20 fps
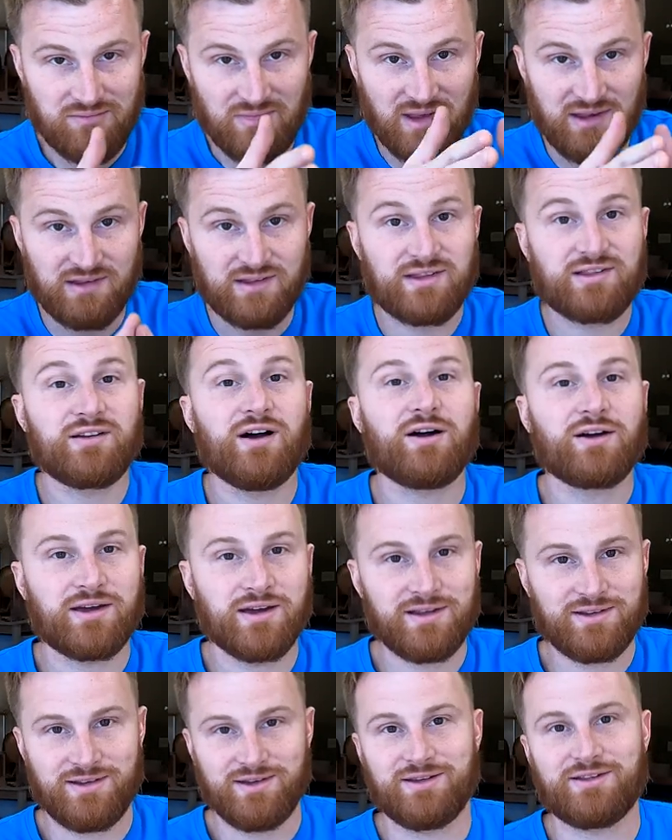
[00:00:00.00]
is
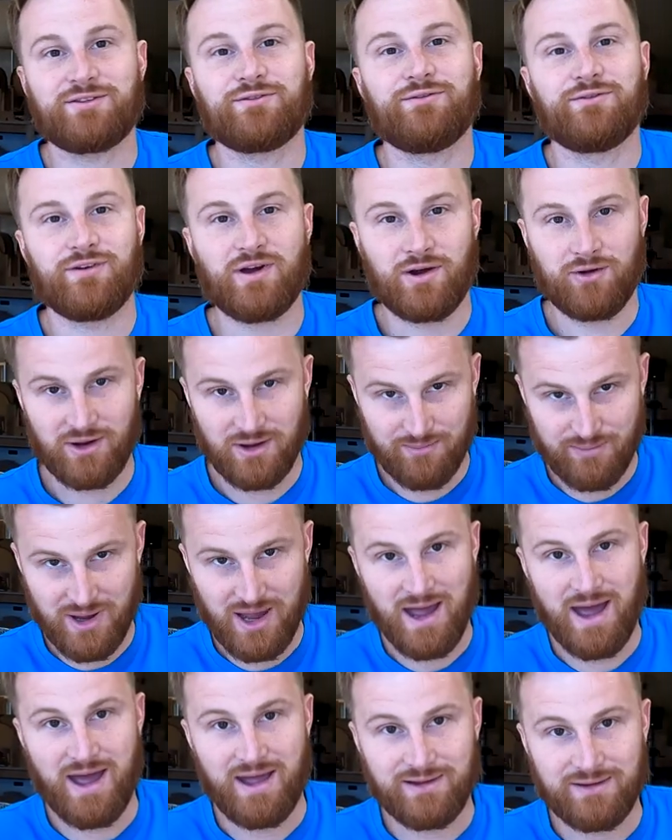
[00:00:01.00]
sunken is very
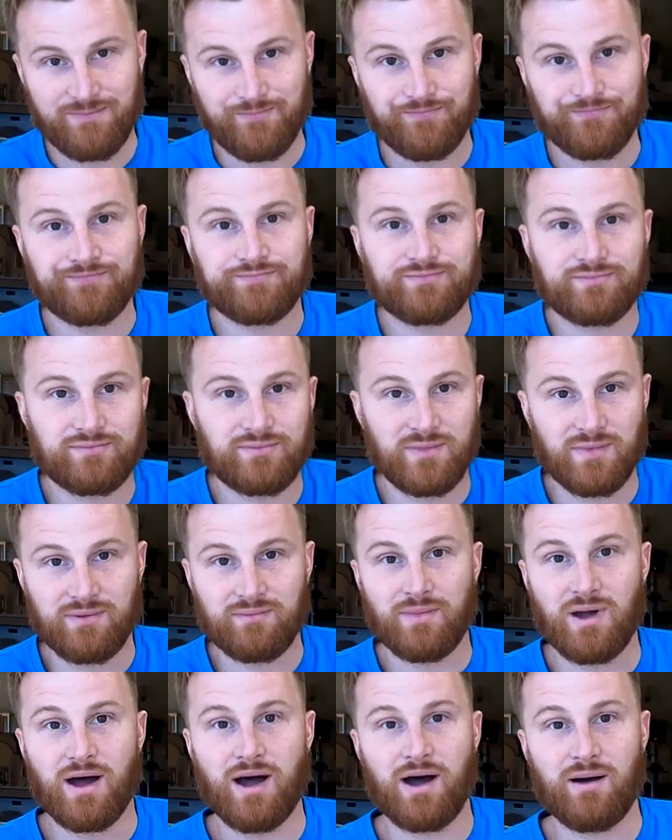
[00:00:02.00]
bad.
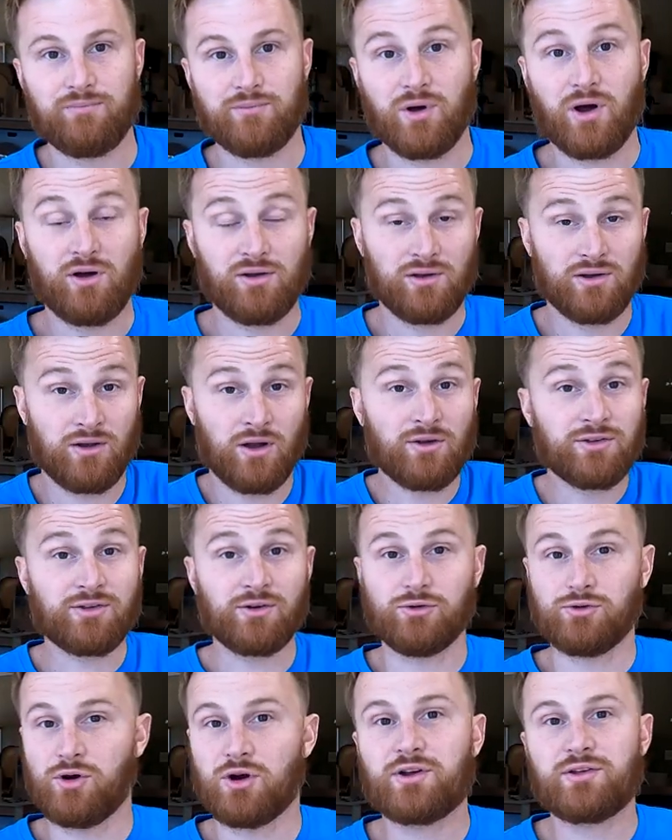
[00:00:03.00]
Um, it
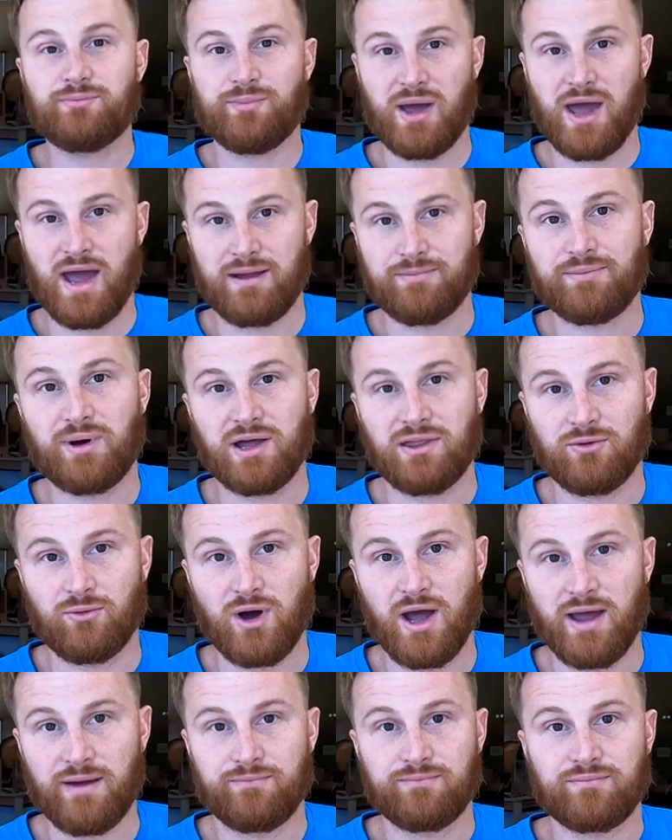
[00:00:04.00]
also looks bad, by the
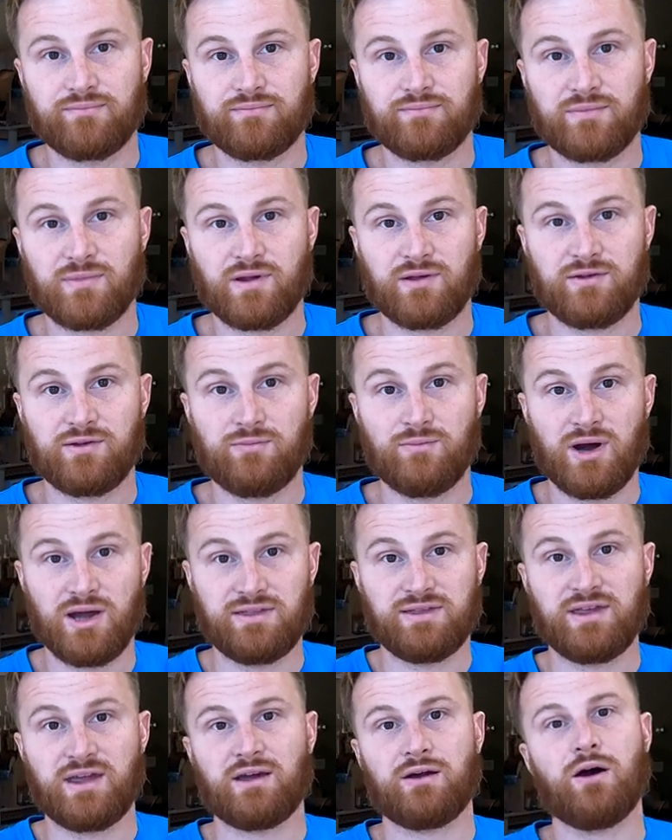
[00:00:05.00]
way, because you
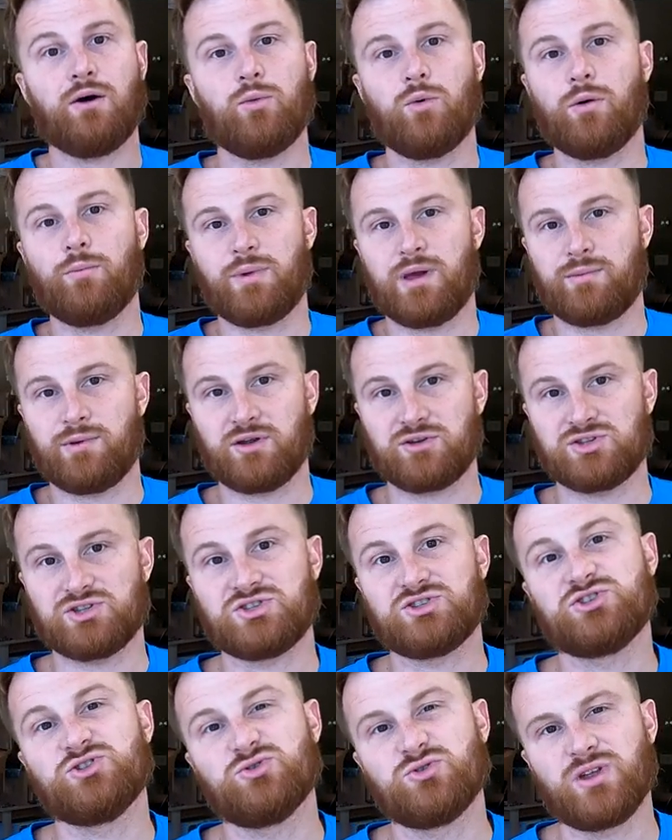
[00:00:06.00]
might think, oh well, maybe I'll
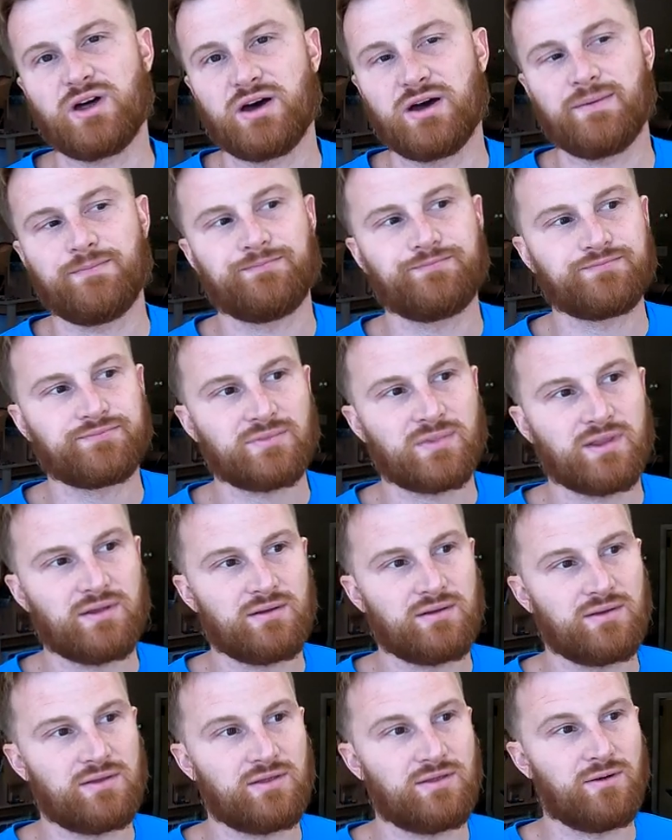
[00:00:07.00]
just do the
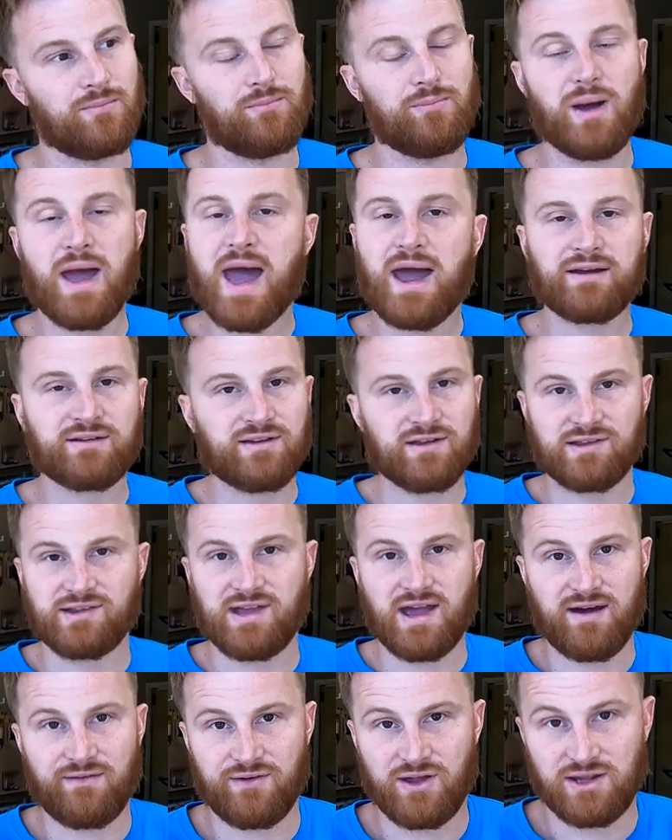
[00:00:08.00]
the back
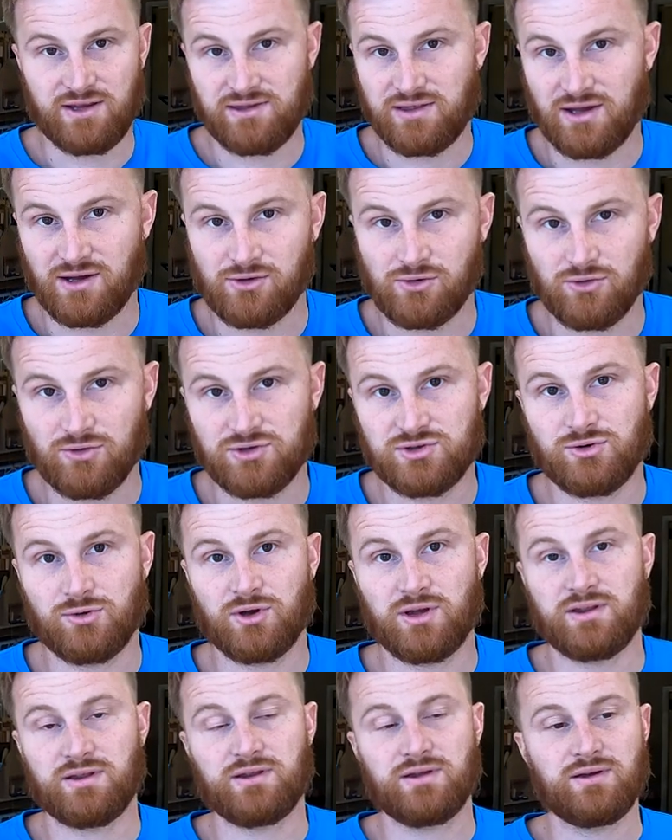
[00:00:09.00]
doesn't have anything glued to
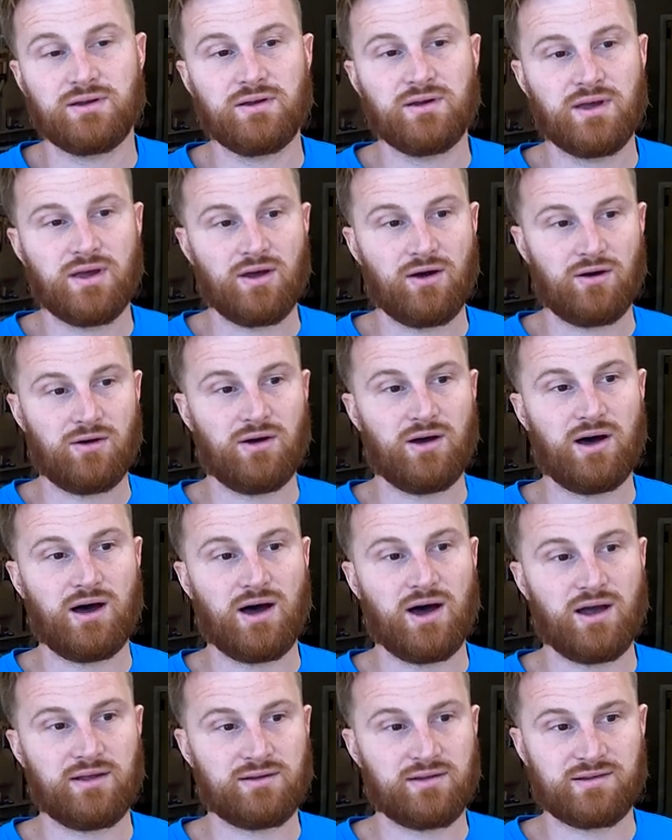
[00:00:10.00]
it.
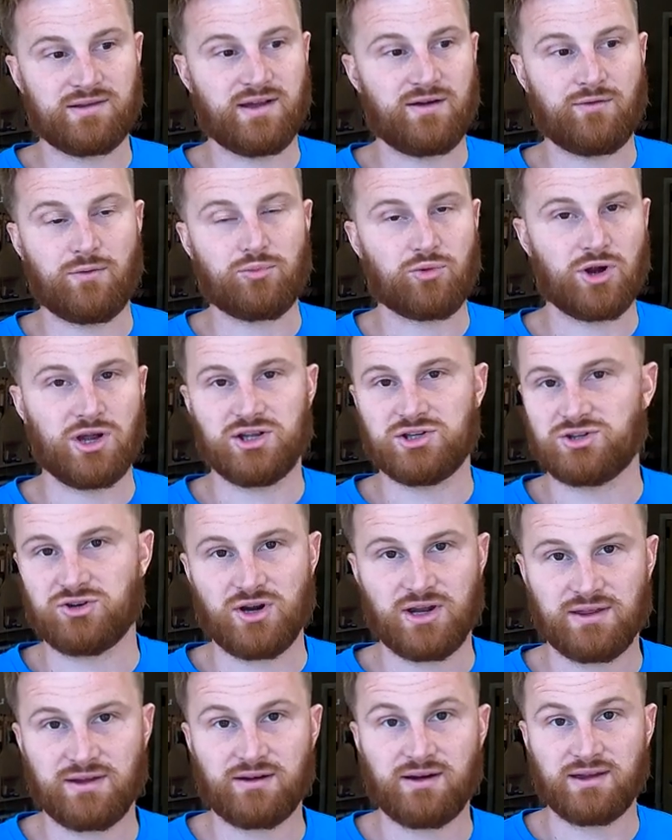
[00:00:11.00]
Uh, it doesn't have a bridge or
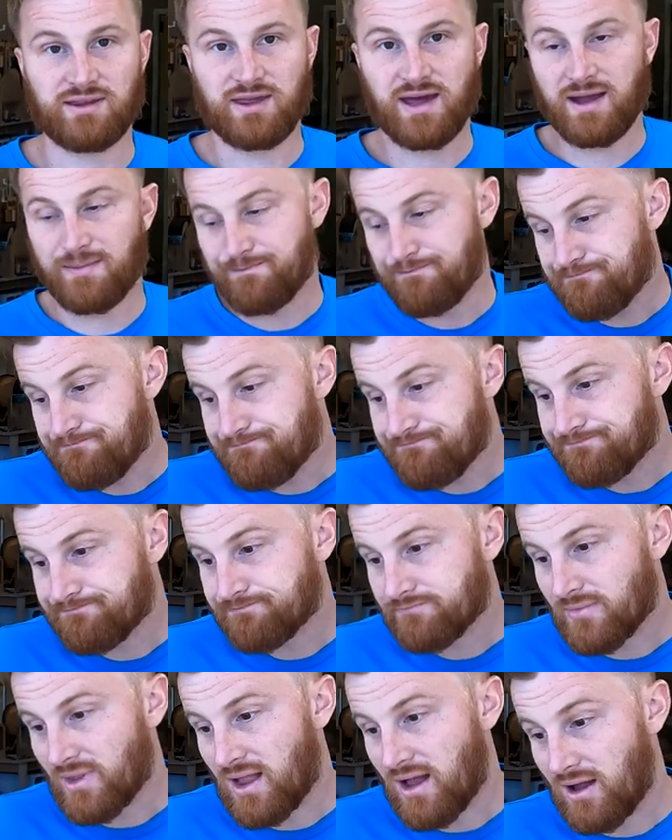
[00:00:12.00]
anything like that.
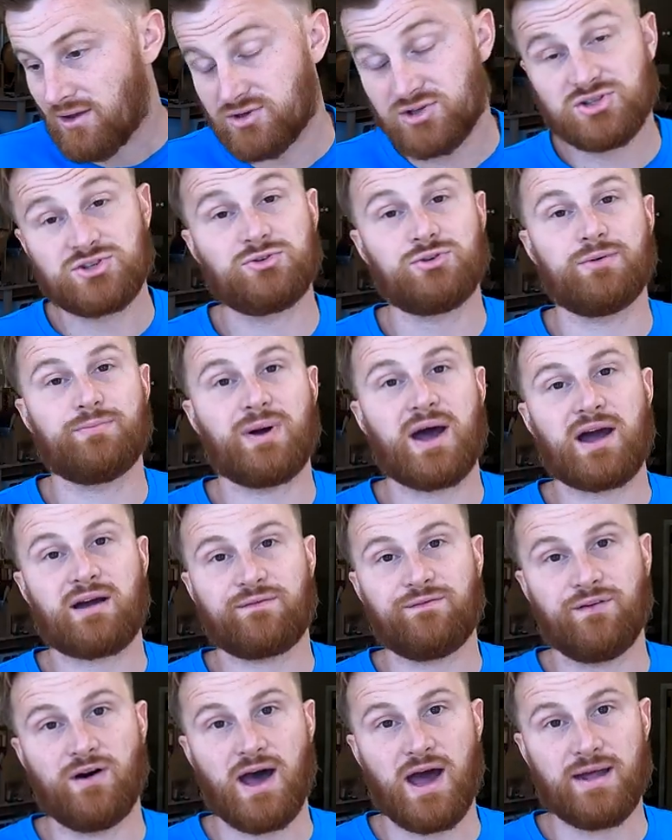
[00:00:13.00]
I'll just do the
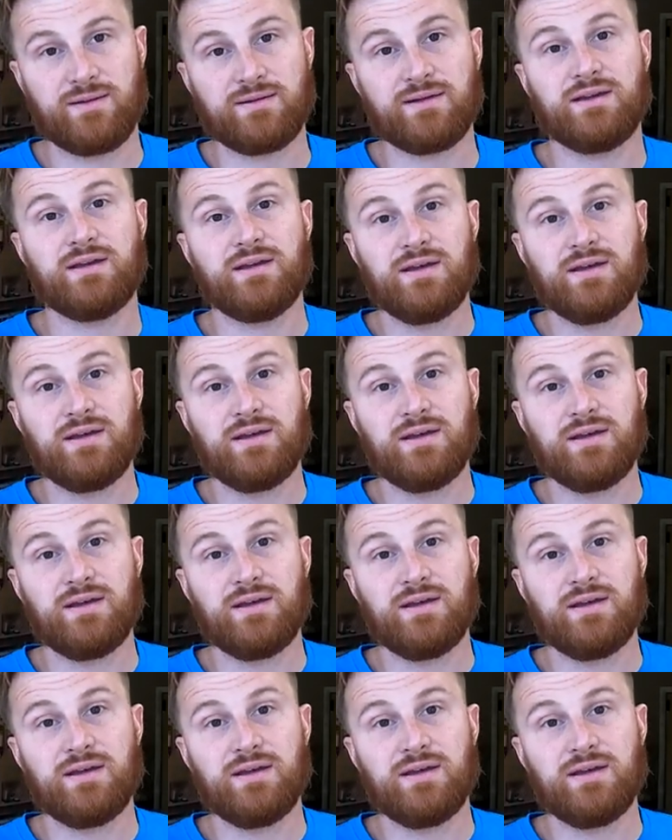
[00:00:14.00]
back flat.